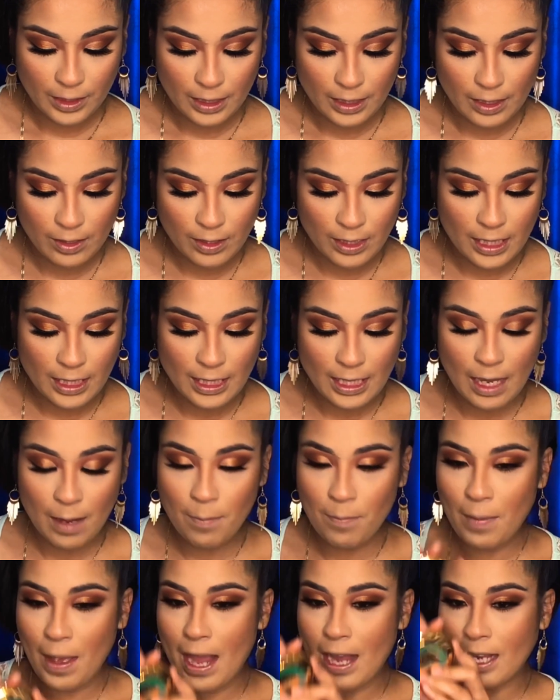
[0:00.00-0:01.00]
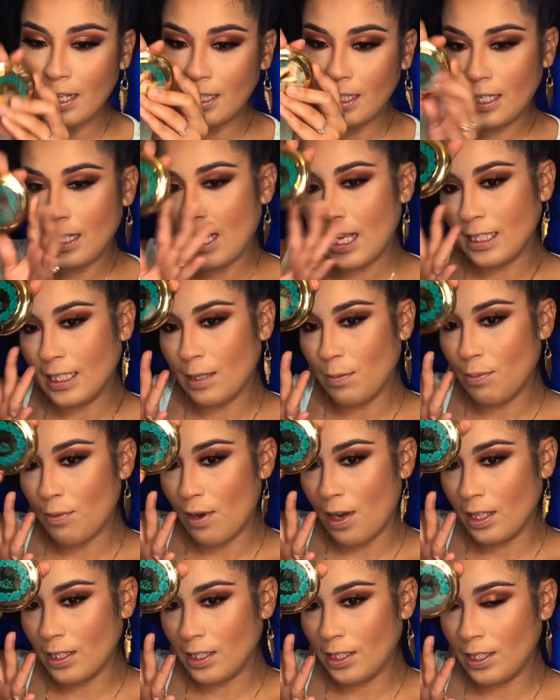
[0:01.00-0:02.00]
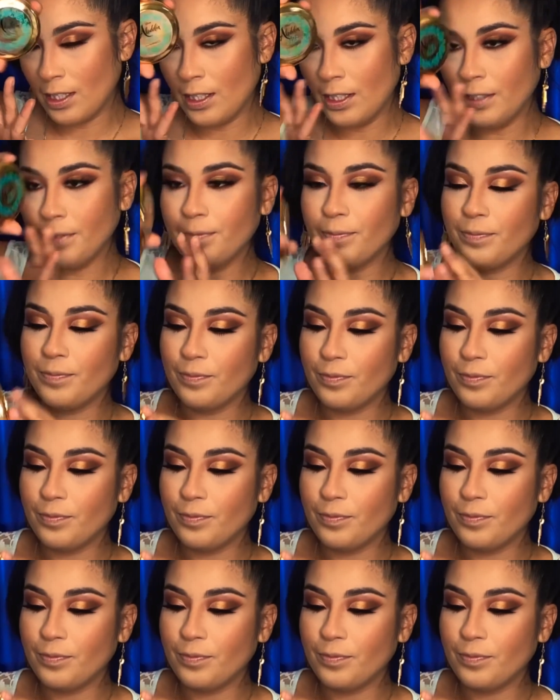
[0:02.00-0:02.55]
So it's the same packaging as the bronzer.